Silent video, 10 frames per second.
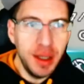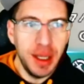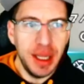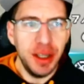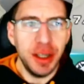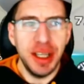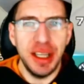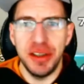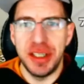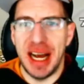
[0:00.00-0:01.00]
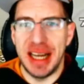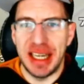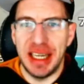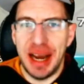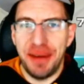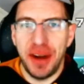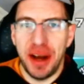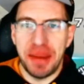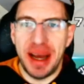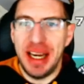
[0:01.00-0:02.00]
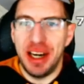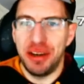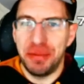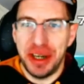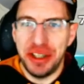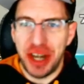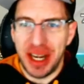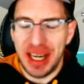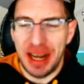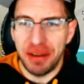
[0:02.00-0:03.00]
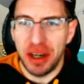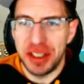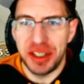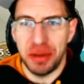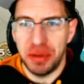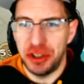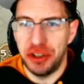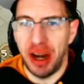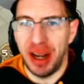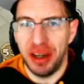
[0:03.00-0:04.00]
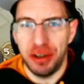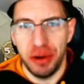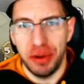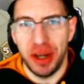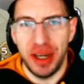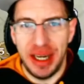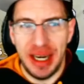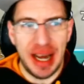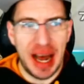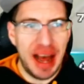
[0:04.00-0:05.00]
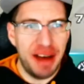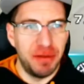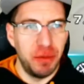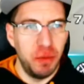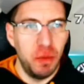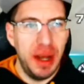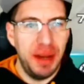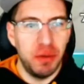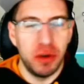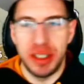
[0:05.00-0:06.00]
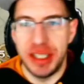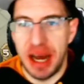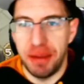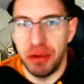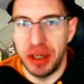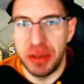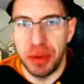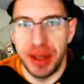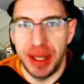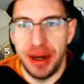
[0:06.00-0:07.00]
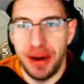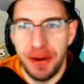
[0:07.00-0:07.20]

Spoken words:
And look at those stats. I forgot my hero pred dragon. I've gotten so much dragon growth on it. I have way more stat points with it.